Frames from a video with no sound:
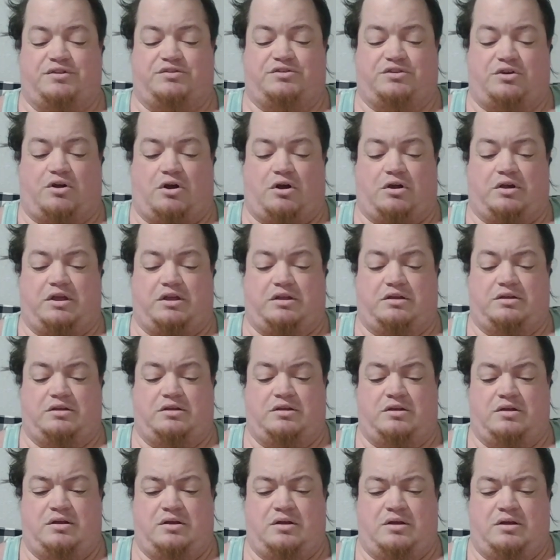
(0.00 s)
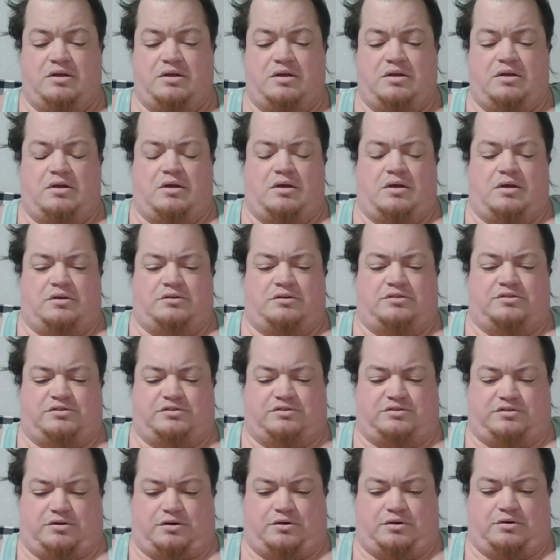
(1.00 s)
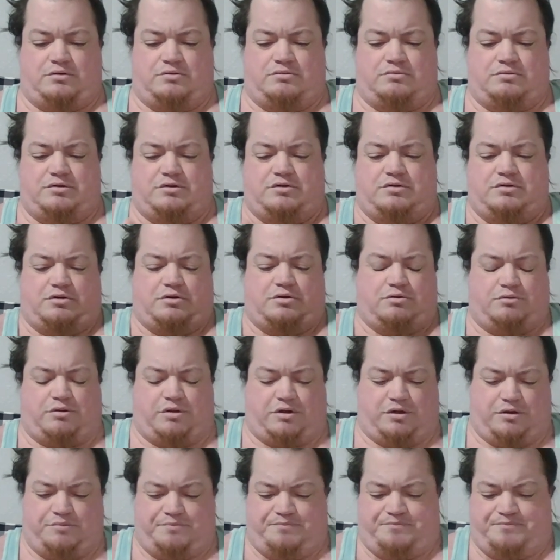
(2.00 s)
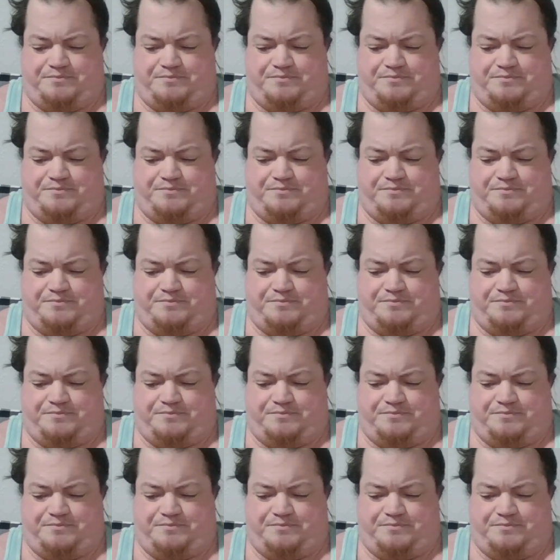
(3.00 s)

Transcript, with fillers: stocking. So, okay.